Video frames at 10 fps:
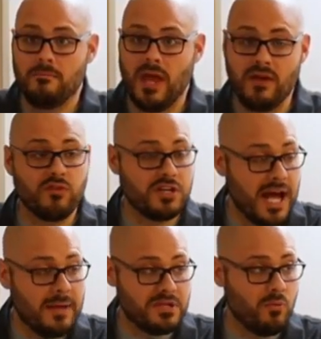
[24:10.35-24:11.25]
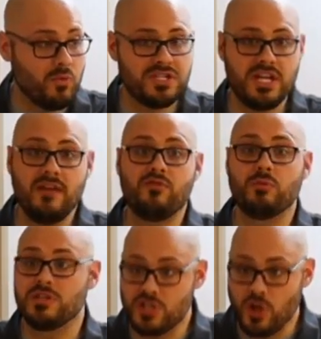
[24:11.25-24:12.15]
Every time someone's saved, the
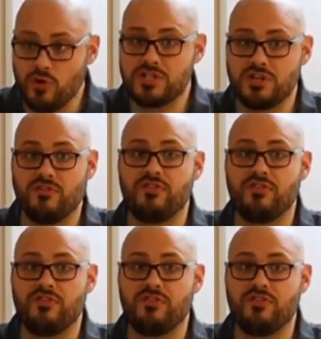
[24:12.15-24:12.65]
results of